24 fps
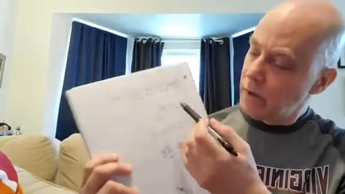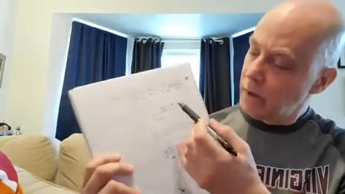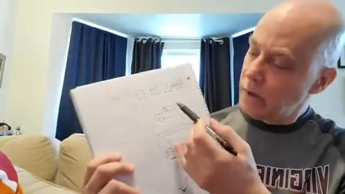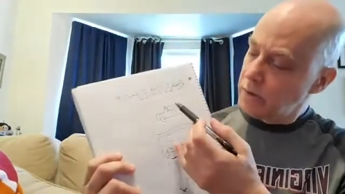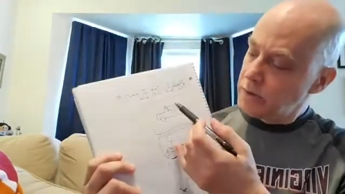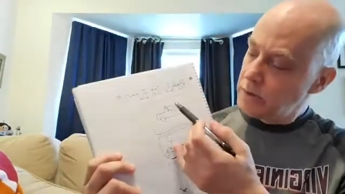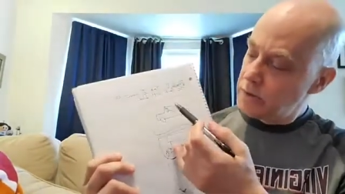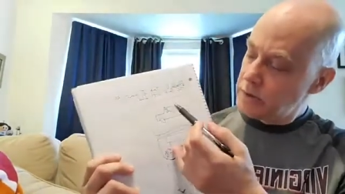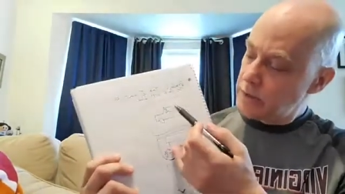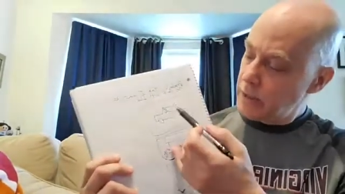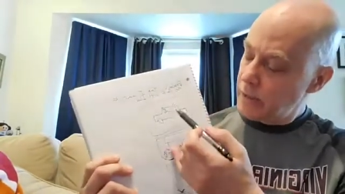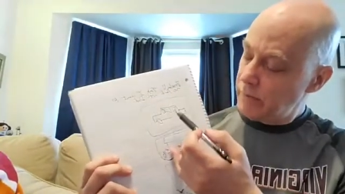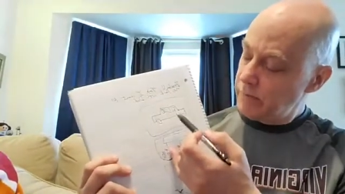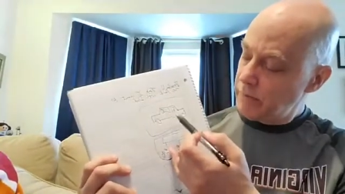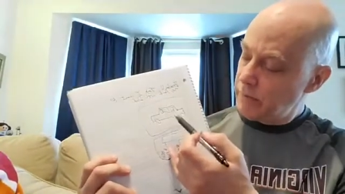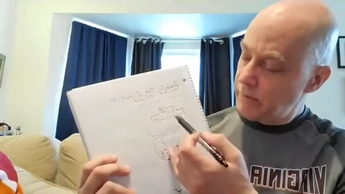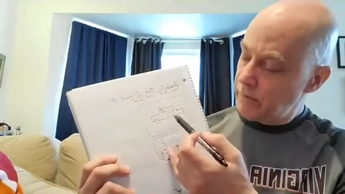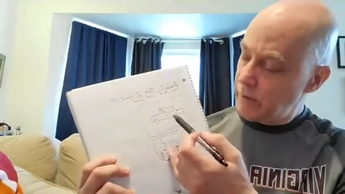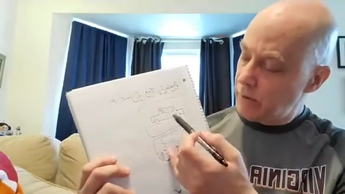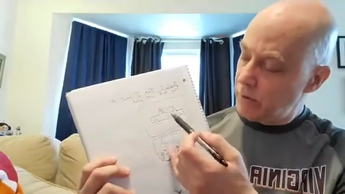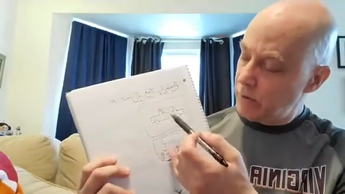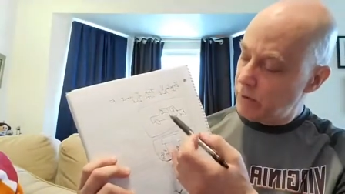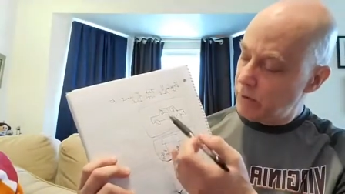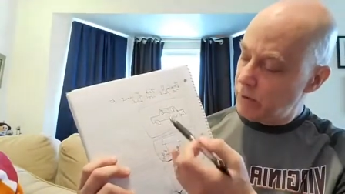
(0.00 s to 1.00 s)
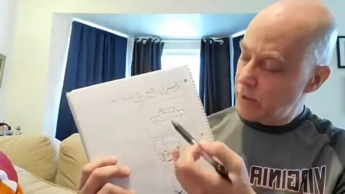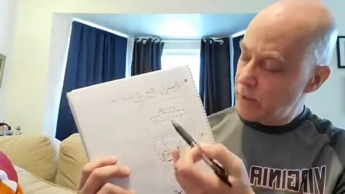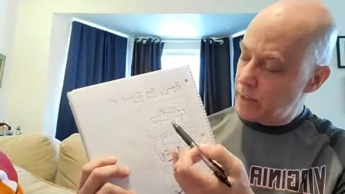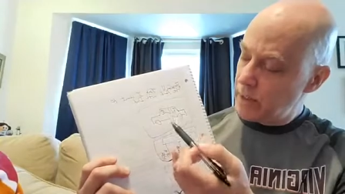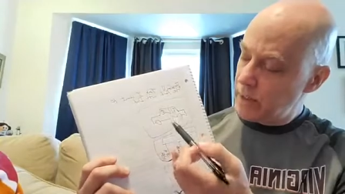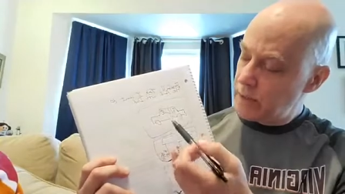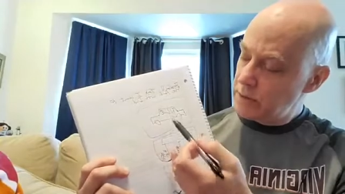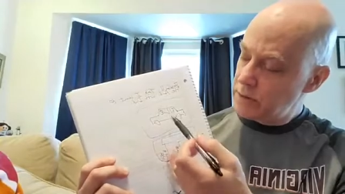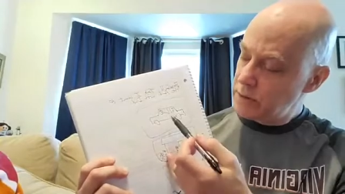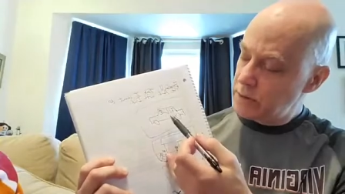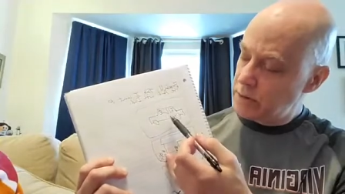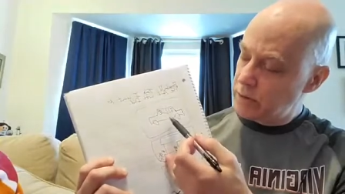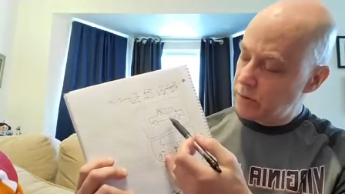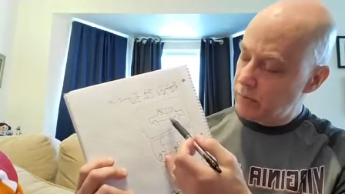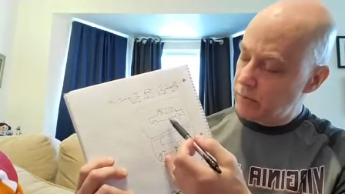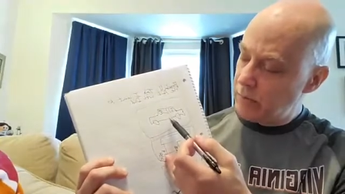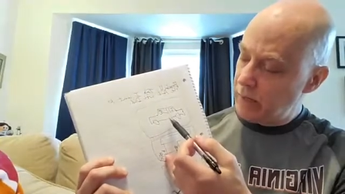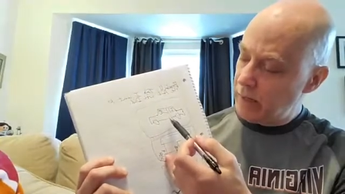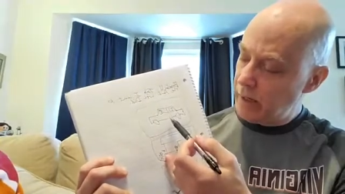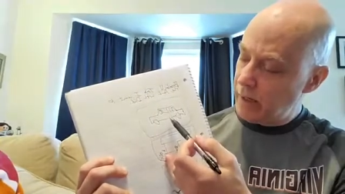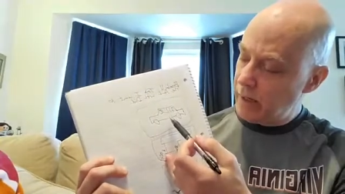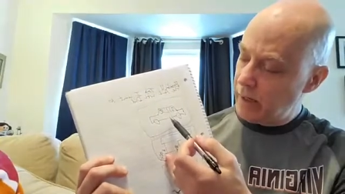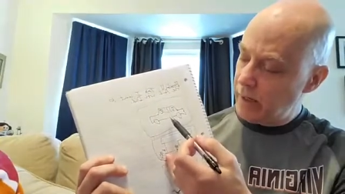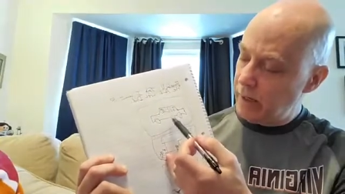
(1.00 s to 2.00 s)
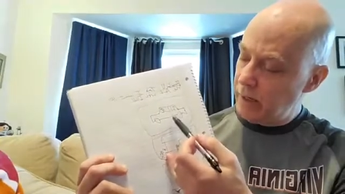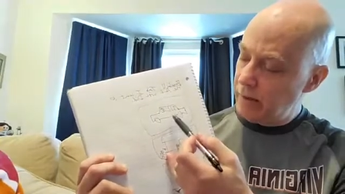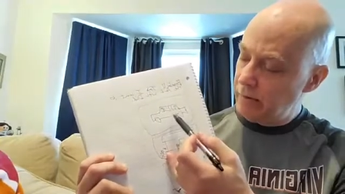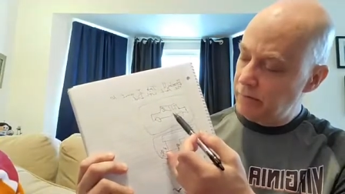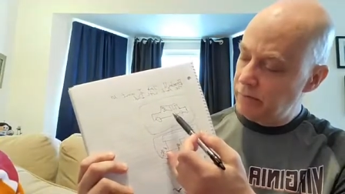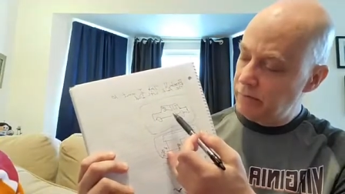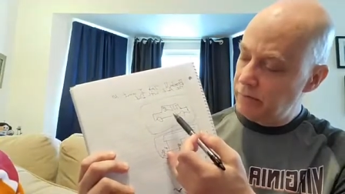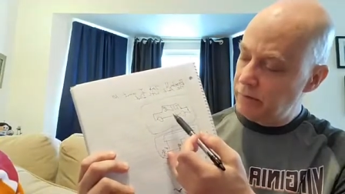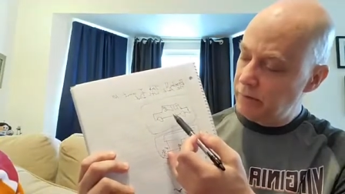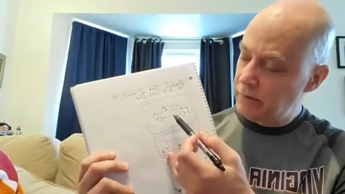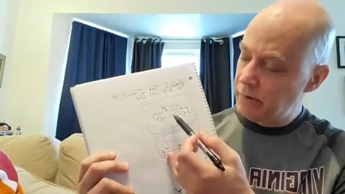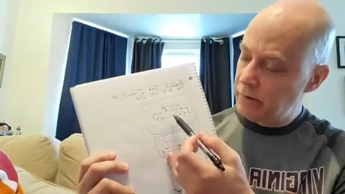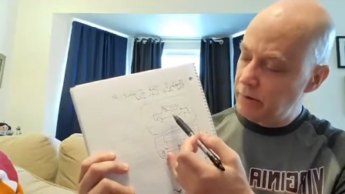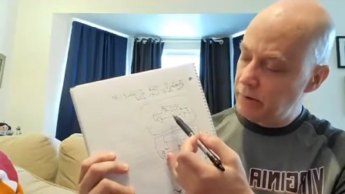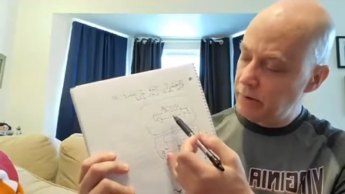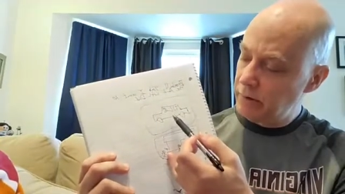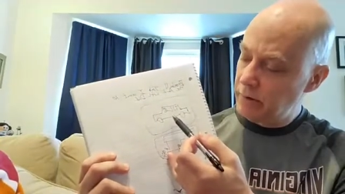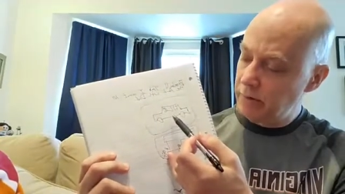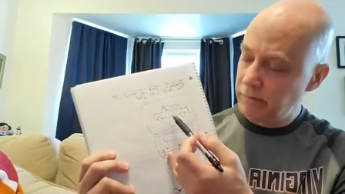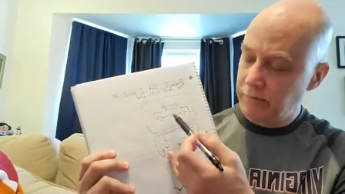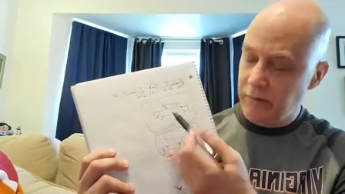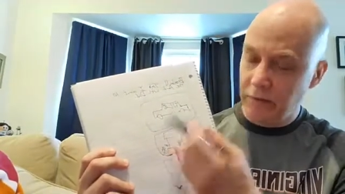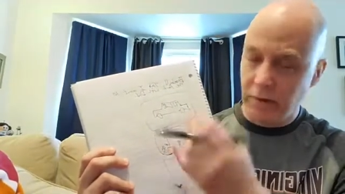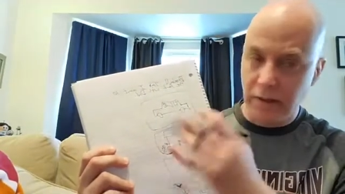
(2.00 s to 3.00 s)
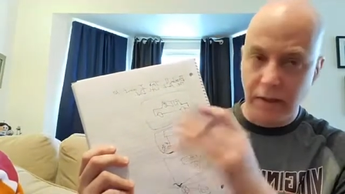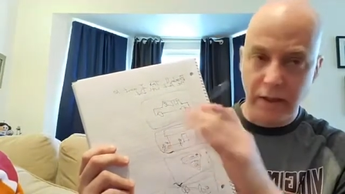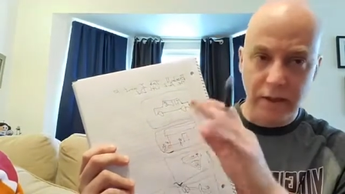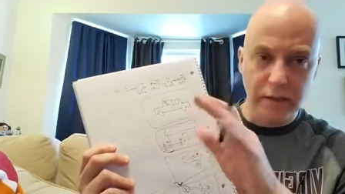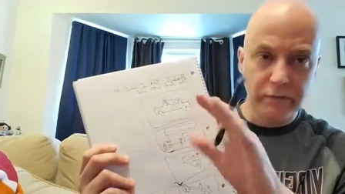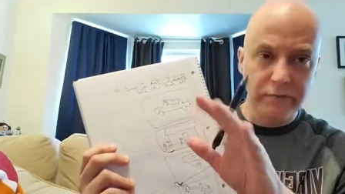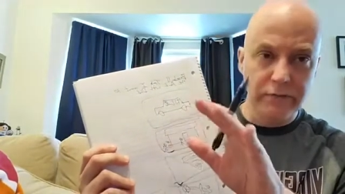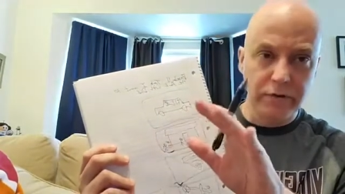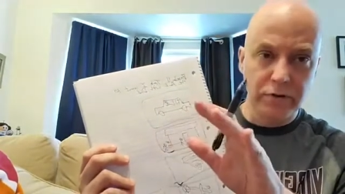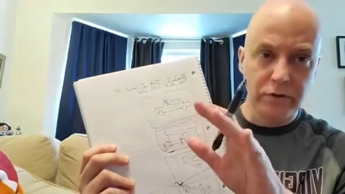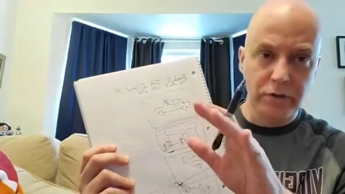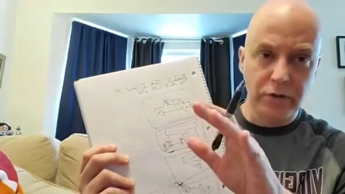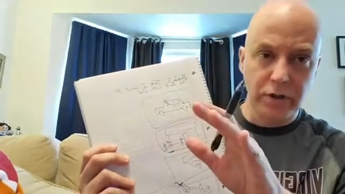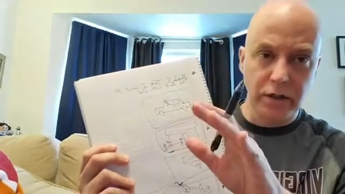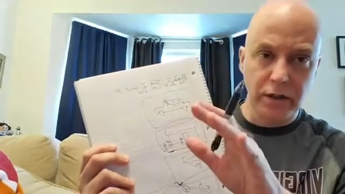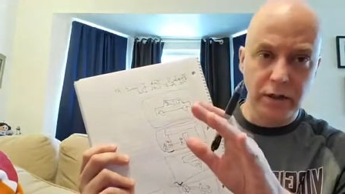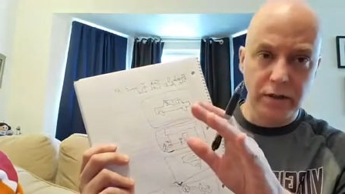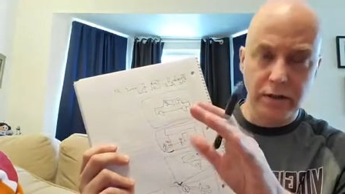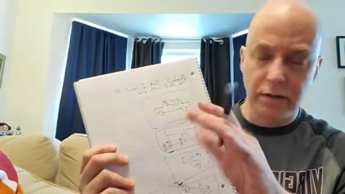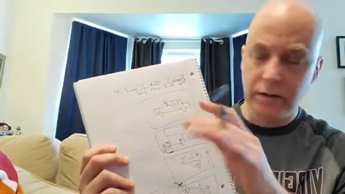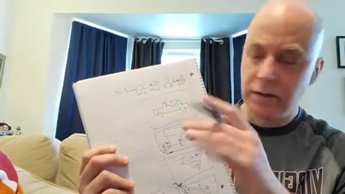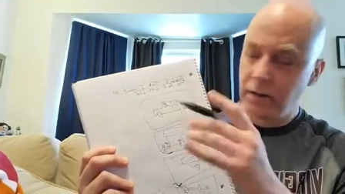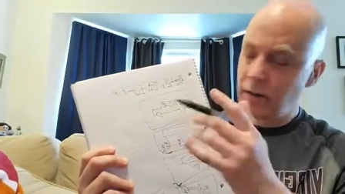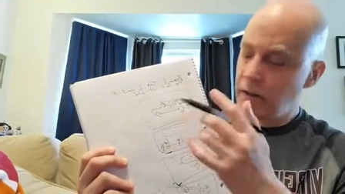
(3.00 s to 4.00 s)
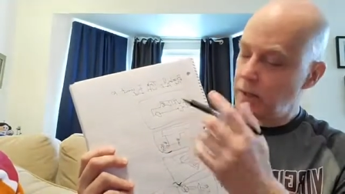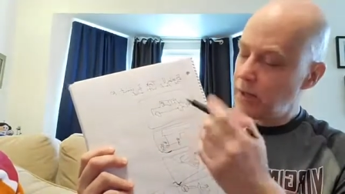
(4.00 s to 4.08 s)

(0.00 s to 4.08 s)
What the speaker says: just to help them get organized, you would have, if they're struggling,